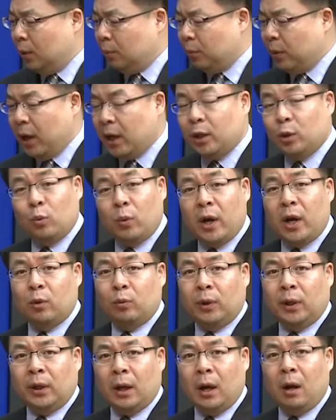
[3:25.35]
But anyway,
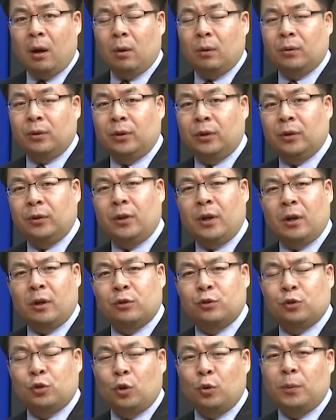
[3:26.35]
we know there are
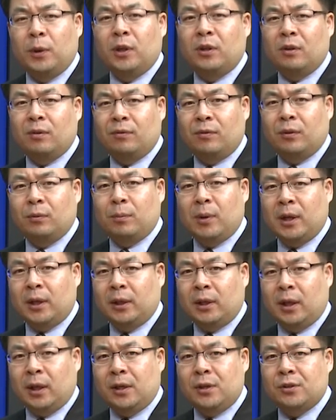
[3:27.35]
so many different
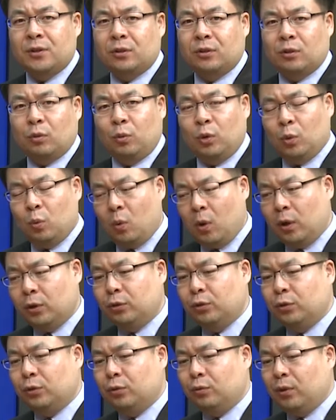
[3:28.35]
medications, so we
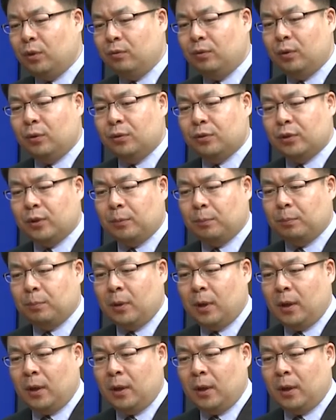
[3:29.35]
want to review some